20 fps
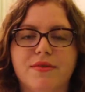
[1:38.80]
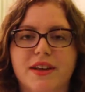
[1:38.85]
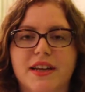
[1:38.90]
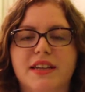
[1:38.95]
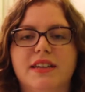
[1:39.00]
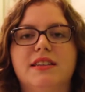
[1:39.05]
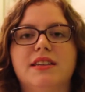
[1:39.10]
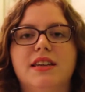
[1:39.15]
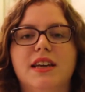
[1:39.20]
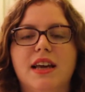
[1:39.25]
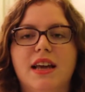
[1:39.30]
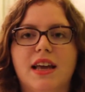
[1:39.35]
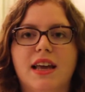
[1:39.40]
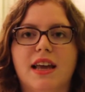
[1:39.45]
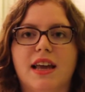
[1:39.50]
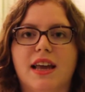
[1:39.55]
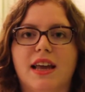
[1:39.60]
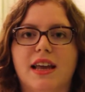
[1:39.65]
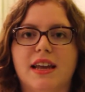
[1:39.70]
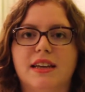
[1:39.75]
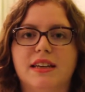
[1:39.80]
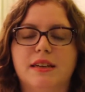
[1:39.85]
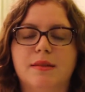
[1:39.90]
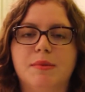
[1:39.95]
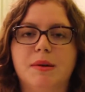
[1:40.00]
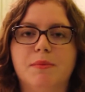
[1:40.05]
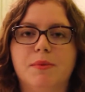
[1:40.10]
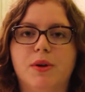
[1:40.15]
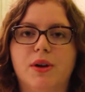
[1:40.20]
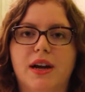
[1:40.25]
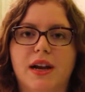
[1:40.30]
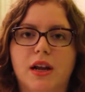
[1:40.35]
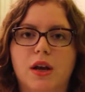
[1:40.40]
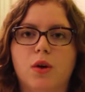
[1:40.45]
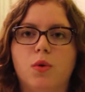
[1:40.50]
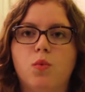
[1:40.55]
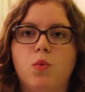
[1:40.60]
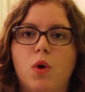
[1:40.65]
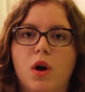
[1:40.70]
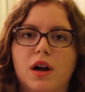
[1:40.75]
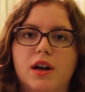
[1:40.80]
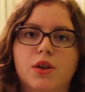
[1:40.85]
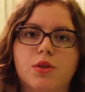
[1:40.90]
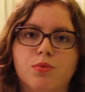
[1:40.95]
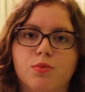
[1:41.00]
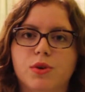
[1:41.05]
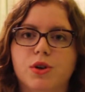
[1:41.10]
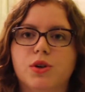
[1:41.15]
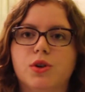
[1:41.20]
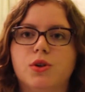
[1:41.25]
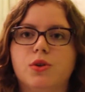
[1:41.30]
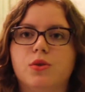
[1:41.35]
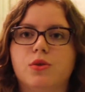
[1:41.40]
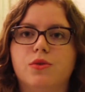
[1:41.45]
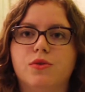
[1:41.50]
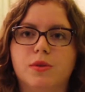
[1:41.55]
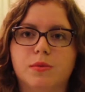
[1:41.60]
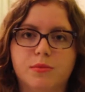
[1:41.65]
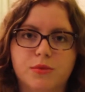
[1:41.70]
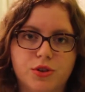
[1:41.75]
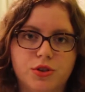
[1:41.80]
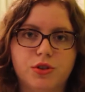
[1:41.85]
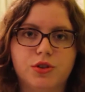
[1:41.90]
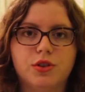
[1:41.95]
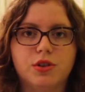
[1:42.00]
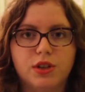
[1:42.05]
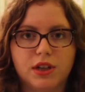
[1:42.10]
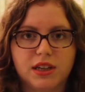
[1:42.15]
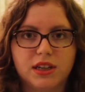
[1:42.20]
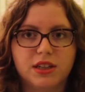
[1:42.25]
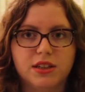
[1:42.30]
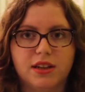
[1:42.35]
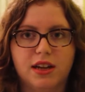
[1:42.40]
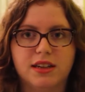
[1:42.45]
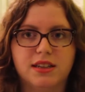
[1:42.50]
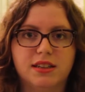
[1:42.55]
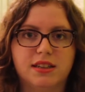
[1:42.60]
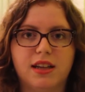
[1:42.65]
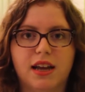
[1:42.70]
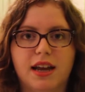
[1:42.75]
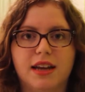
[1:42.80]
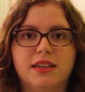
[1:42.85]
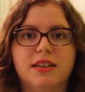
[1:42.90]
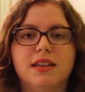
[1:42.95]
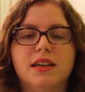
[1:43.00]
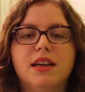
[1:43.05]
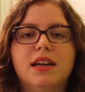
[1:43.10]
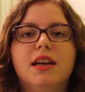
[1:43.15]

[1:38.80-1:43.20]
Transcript: it, and people kind of walk through from like side to side.